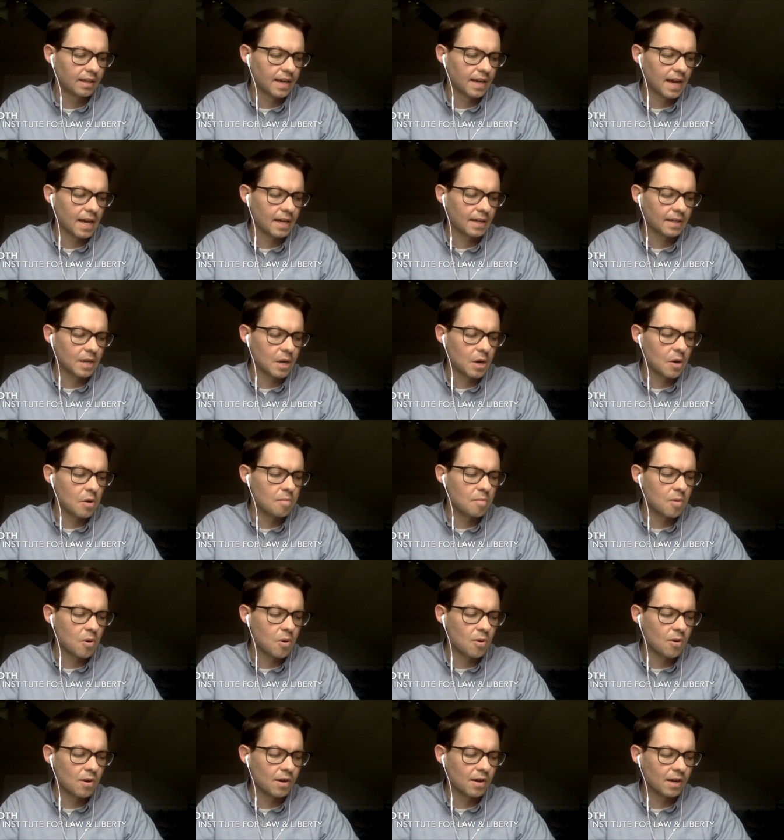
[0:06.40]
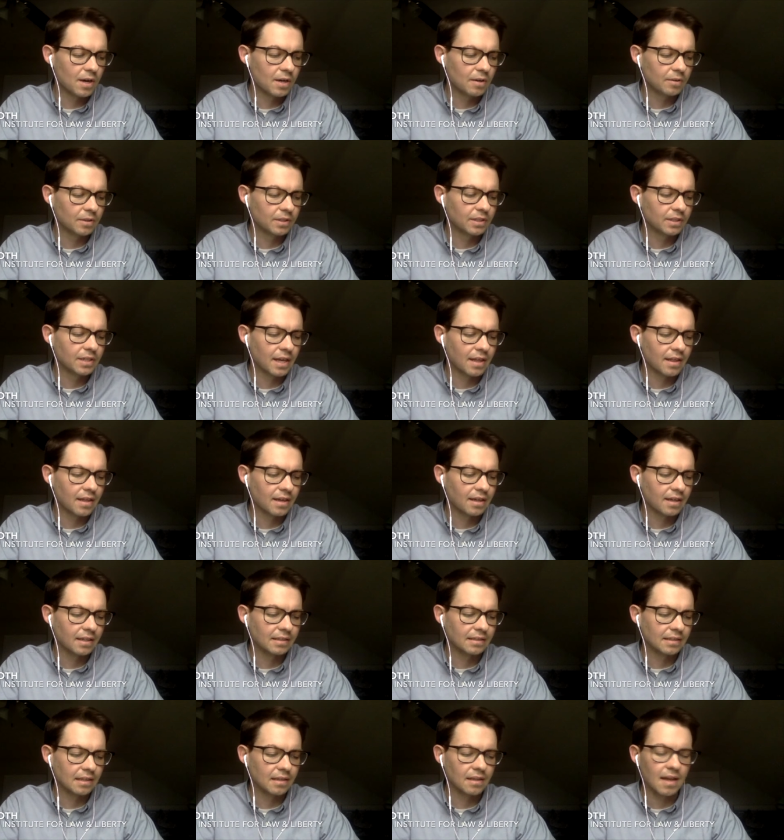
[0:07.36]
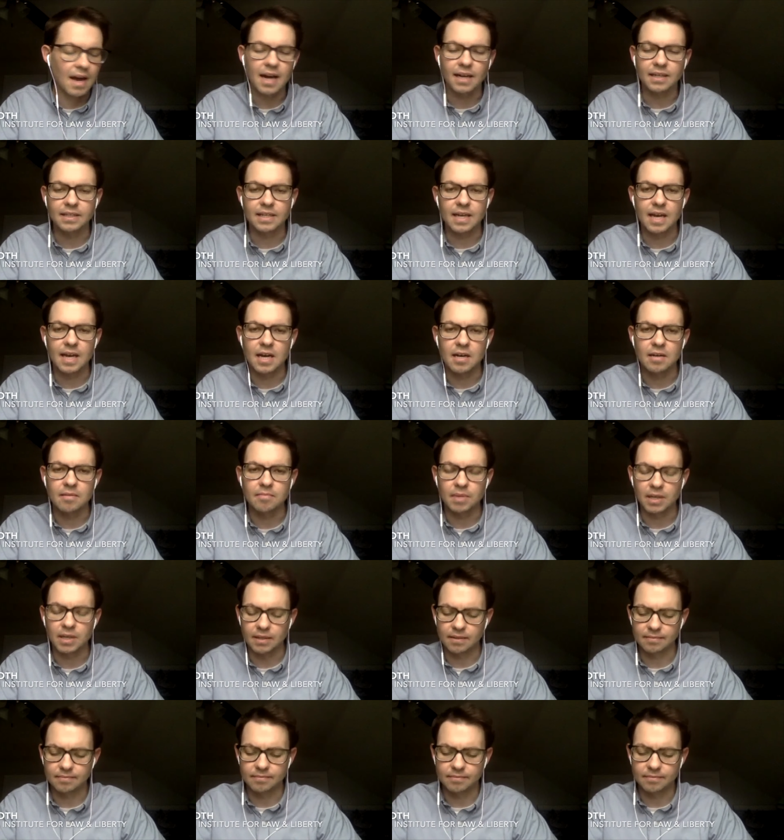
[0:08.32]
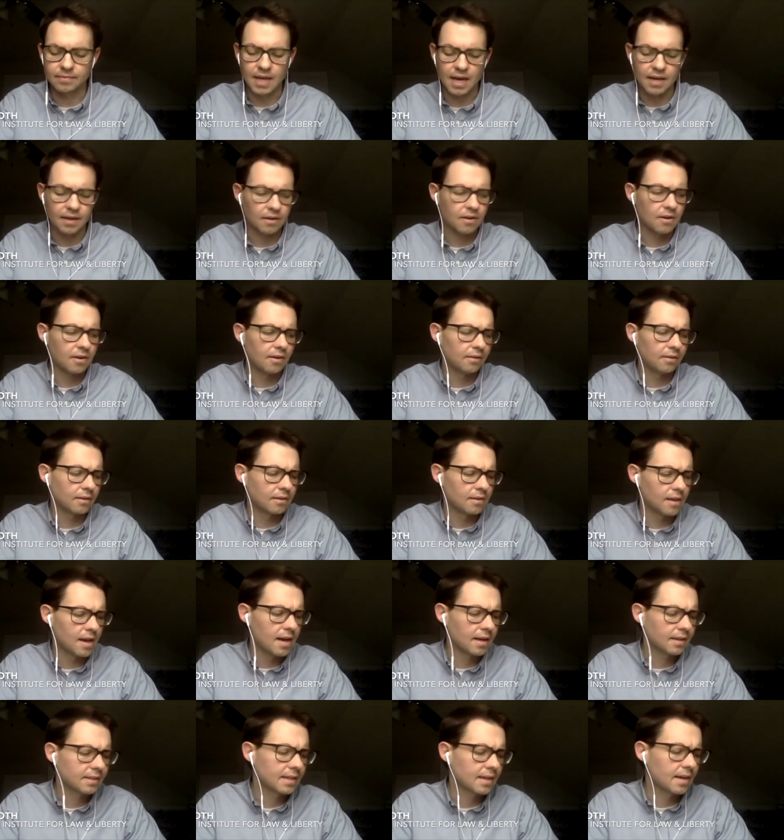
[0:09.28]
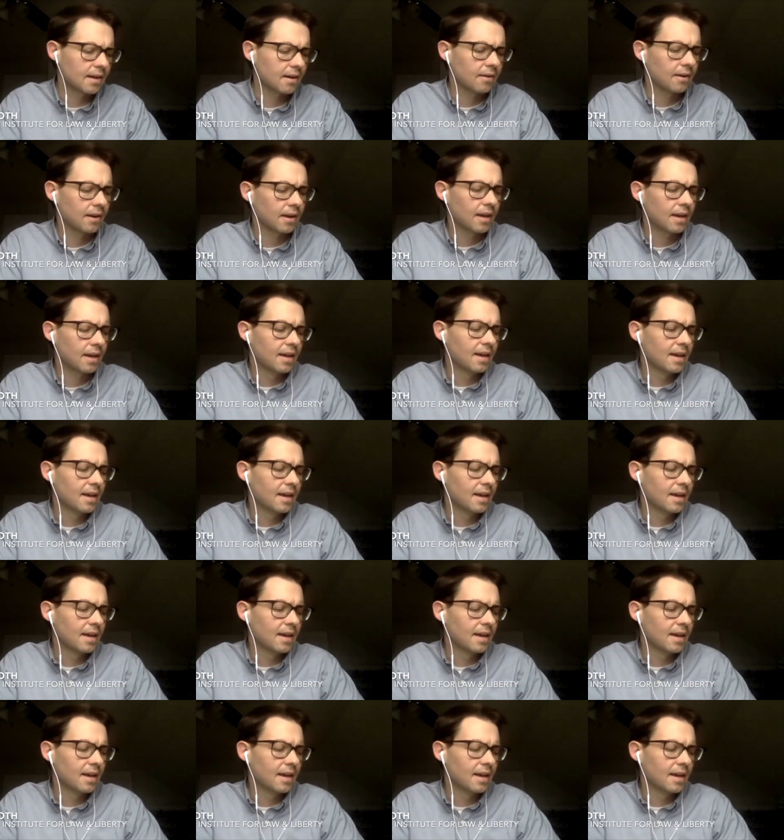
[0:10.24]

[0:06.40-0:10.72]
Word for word: at home order, which I think is a lockdown, but not called a lockdown.